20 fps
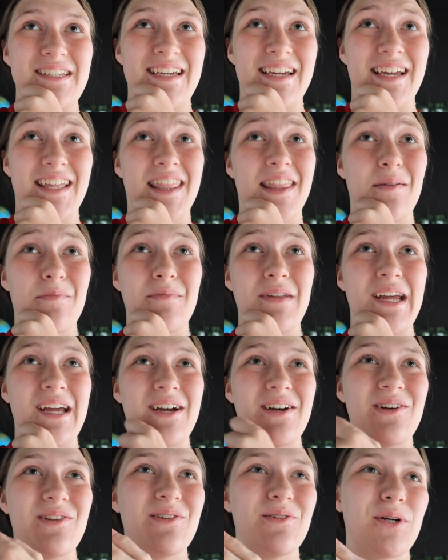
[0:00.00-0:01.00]
take a
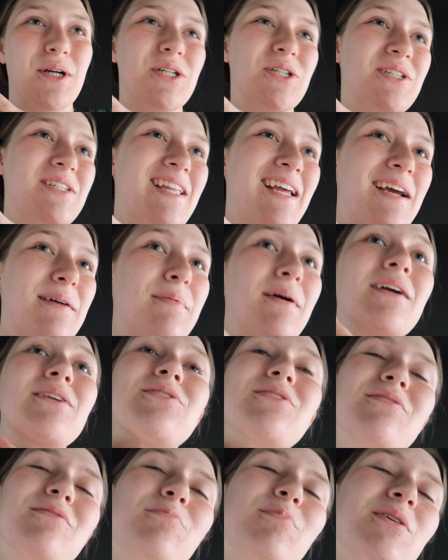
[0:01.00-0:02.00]
thumbnail or just take a
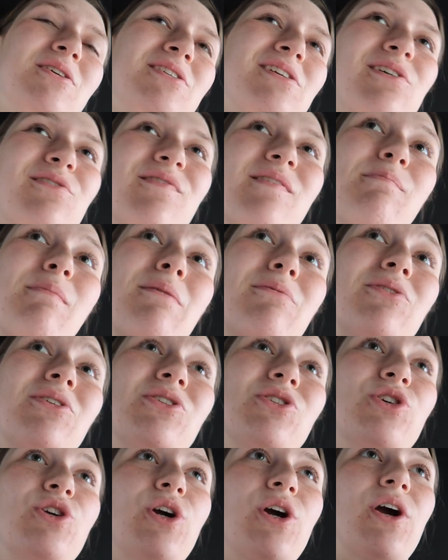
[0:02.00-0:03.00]
picture of the bookshelf. I'm not
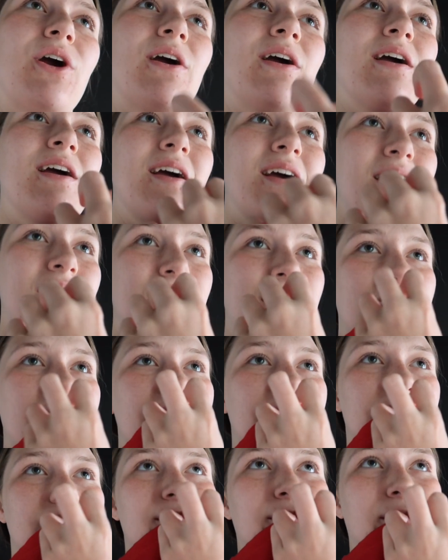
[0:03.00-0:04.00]
really sure.
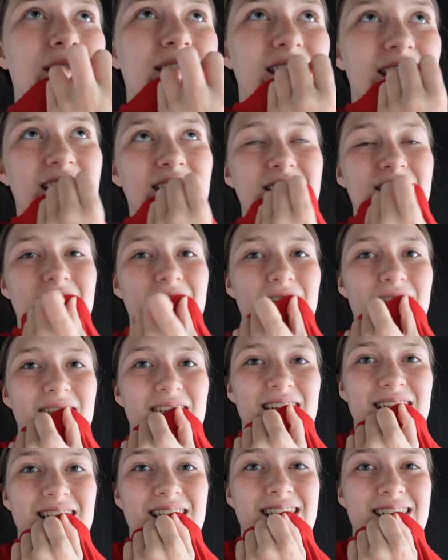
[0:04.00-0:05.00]
I think it still
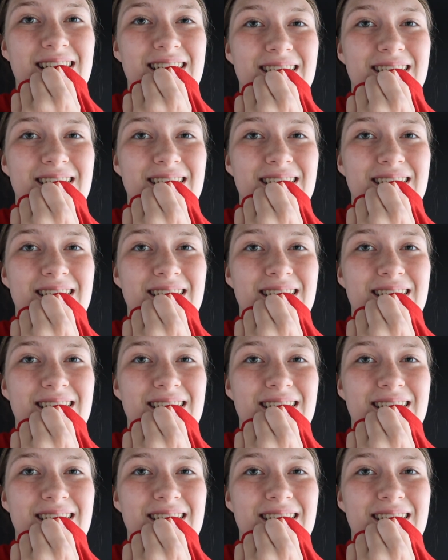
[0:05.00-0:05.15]
needs